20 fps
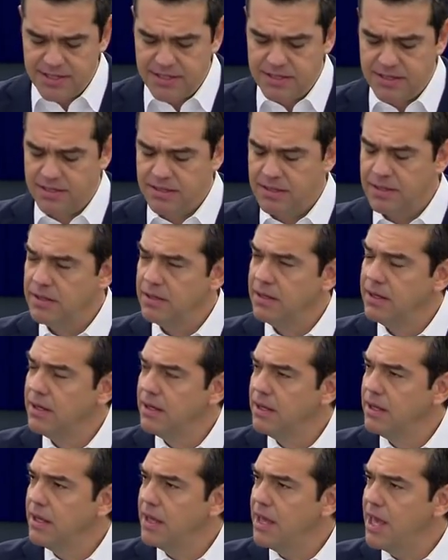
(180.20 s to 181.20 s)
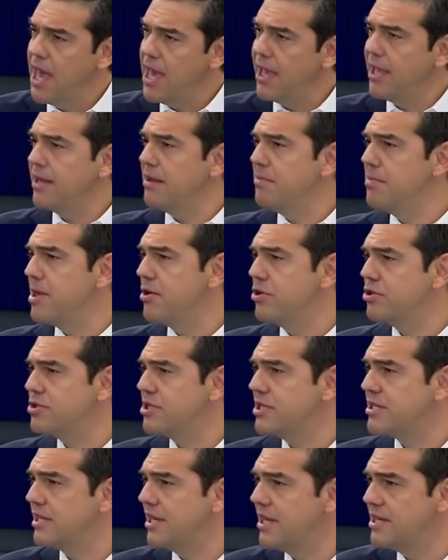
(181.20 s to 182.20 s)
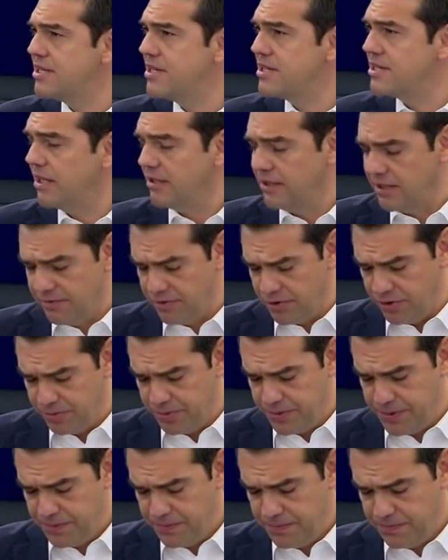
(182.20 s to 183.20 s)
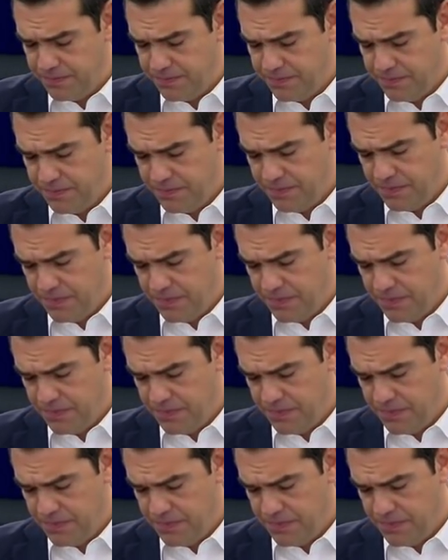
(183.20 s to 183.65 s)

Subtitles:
We managed to become, from a part of the